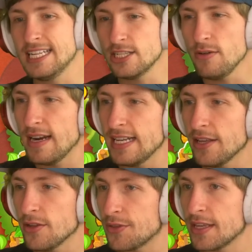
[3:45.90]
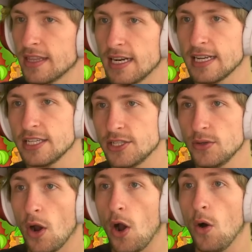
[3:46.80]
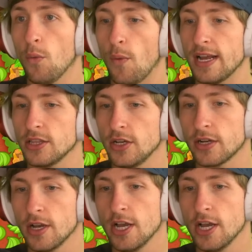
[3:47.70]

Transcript: there any other thing that I can do? Oh, wait, look.